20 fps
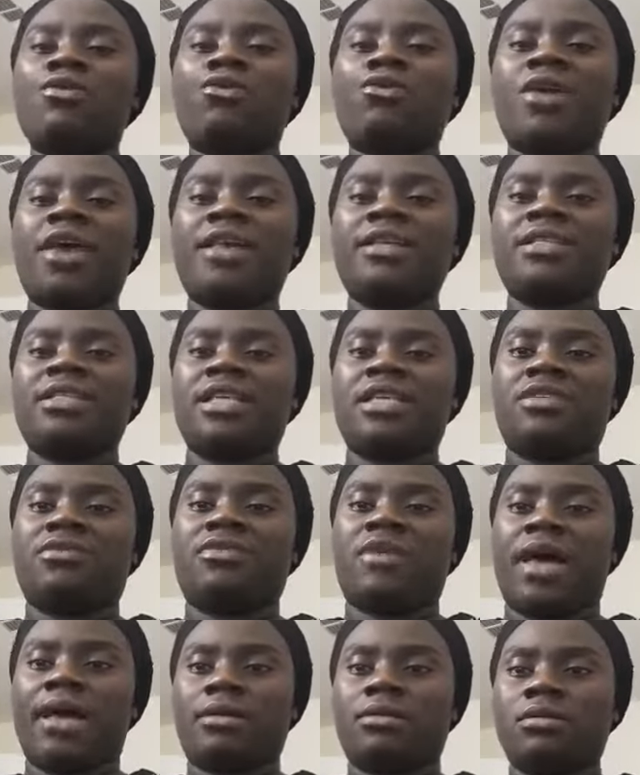face
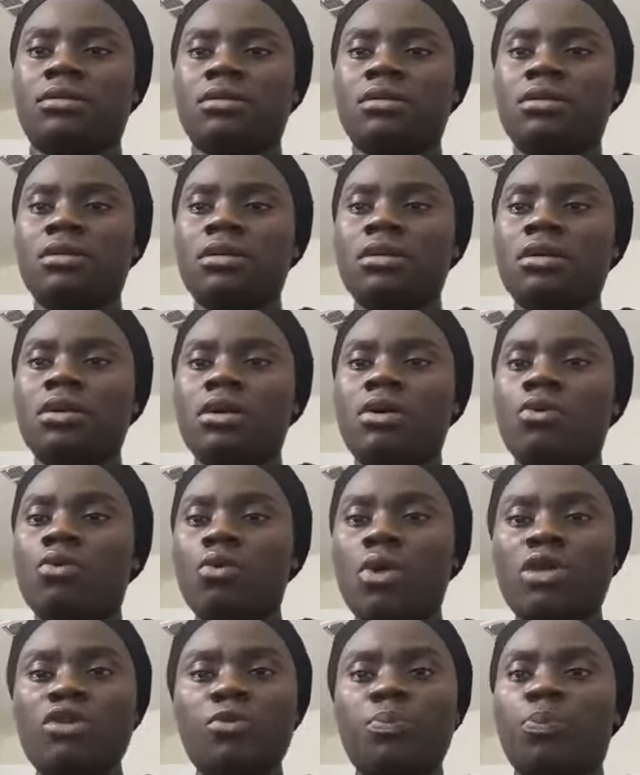this fact.
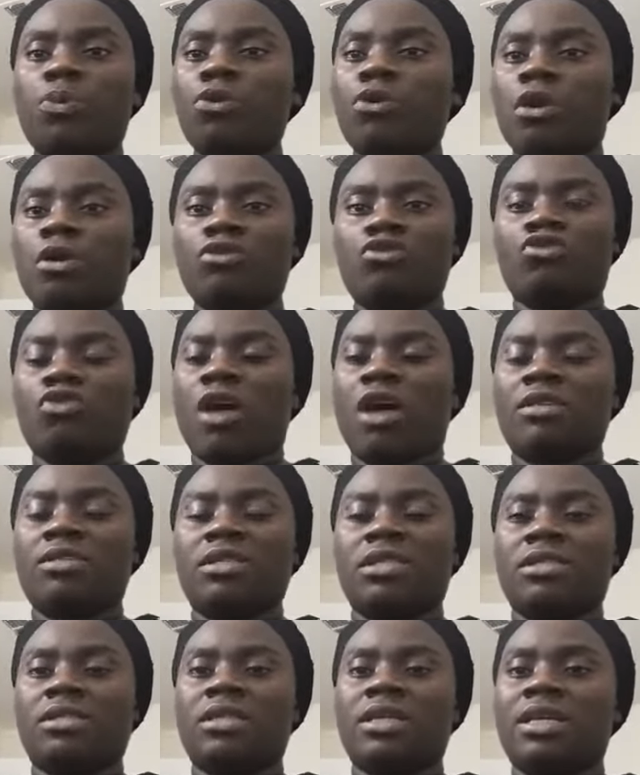When you put on
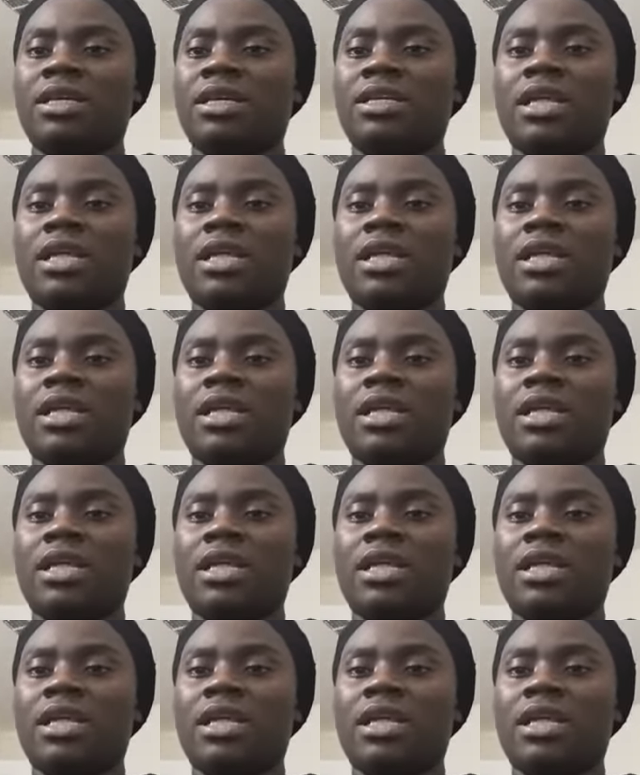trousers,